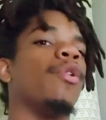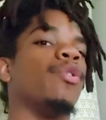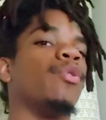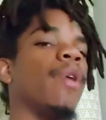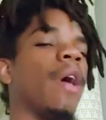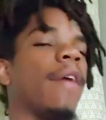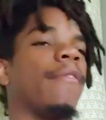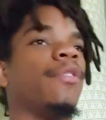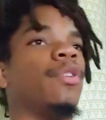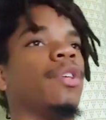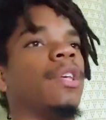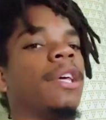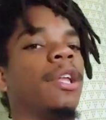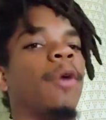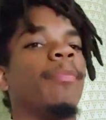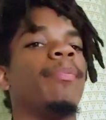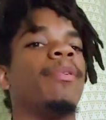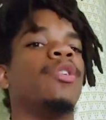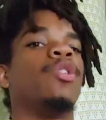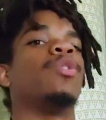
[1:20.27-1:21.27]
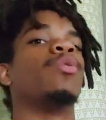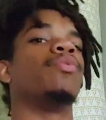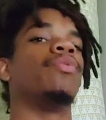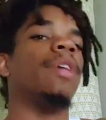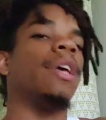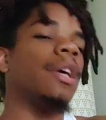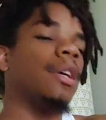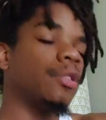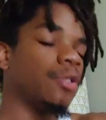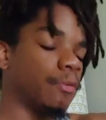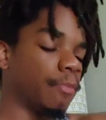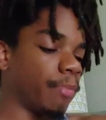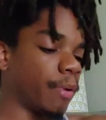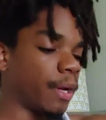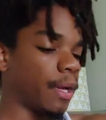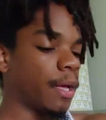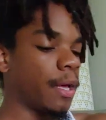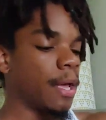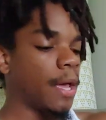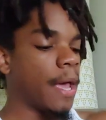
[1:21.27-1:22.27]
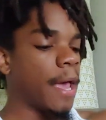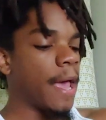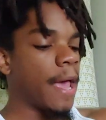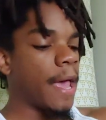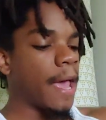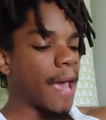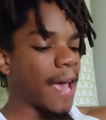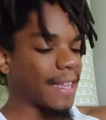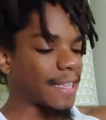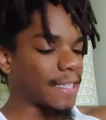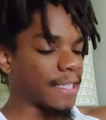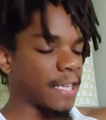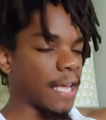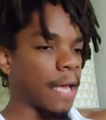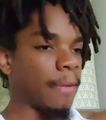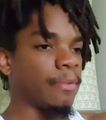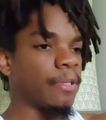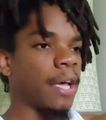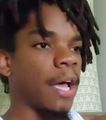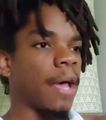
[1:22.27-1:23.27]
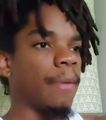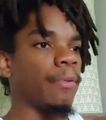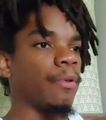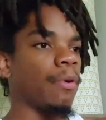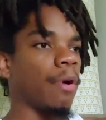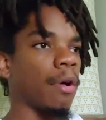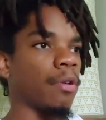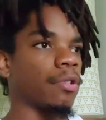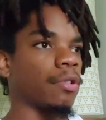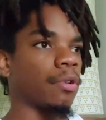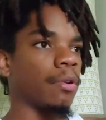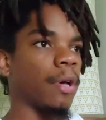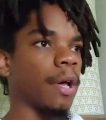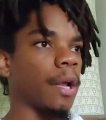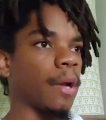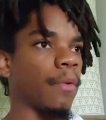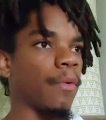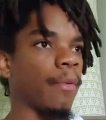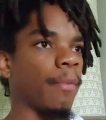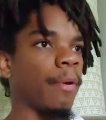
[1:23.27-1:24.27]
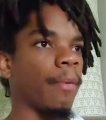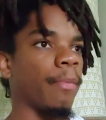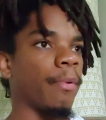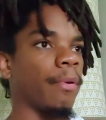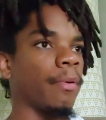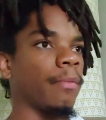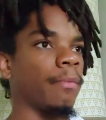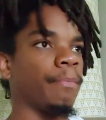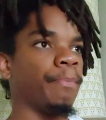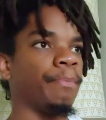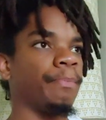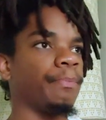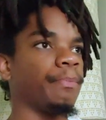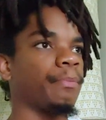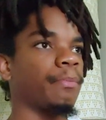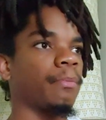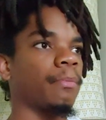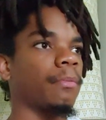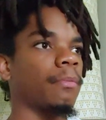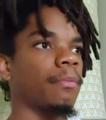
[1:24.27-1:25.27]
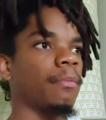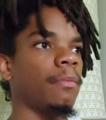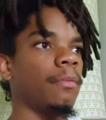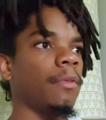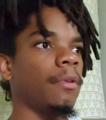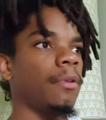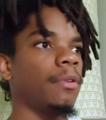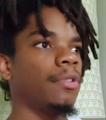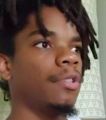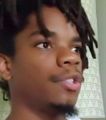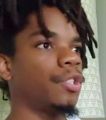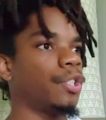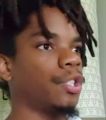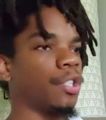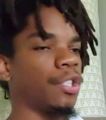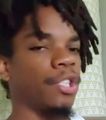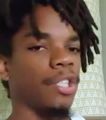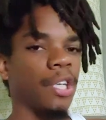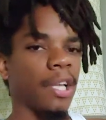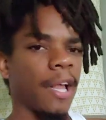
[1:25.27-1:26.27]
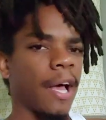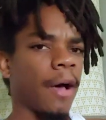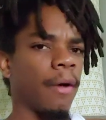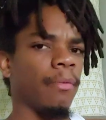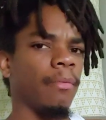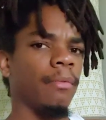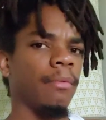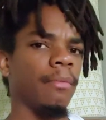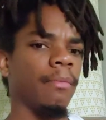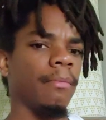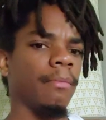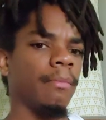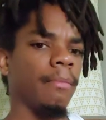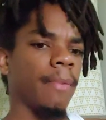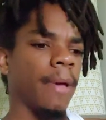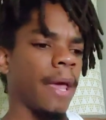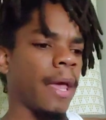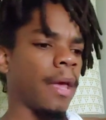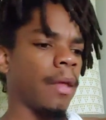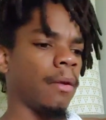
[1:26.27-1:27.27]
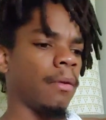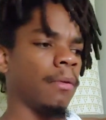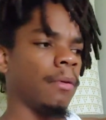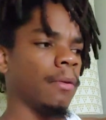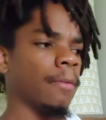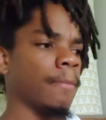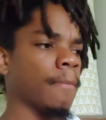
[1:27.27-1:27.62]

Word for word: You have to get up and do things, but at the same time, you also gotta remember to just chill out and